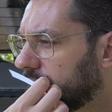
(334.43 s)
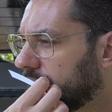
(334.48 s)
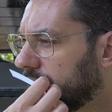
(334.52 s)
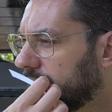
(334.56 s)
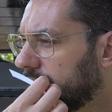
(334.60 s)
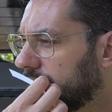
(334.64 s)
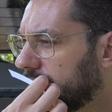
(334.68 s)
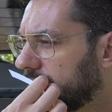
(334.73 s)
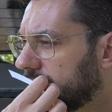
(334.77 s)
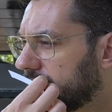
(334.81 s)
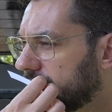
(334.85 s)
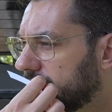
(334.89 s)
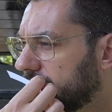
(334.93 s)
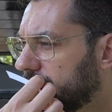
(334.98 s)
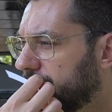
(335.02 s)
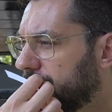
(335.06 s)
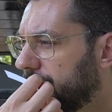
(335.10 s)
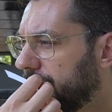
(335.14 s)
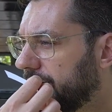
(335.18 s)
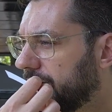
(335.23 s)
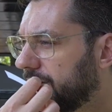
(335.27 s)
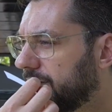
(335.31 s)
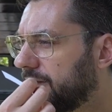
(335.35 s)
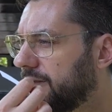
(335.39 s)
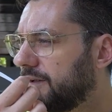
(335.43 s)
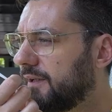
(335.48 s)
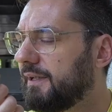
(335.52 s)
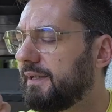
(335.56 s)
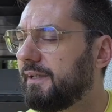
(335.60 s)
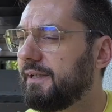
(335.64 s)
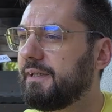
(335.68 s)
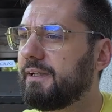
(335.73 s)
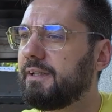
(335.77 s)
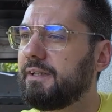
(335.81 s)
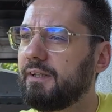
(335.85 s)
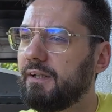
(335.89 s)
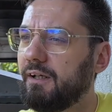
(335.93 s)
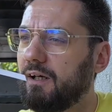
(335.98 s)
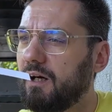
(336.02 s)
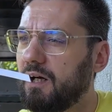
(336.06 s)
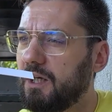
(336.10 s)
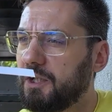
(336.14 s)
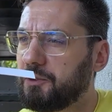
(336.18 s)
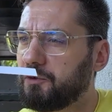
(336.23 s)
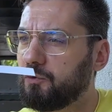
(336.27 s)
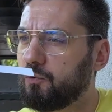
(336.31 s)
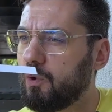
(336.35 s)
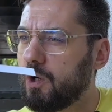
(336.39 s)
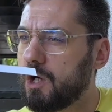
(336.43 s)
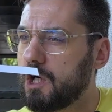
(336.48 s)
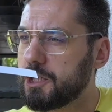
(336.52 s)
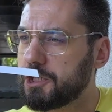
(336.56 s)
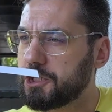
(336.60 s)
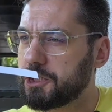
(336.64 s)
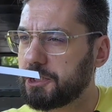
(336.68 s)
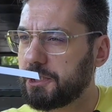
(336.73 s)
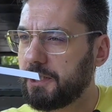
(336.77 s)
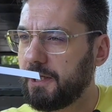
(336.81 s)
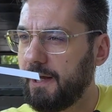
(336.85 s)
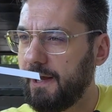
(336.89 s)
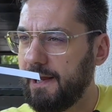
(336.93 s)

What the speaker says: It's a bit like unwashed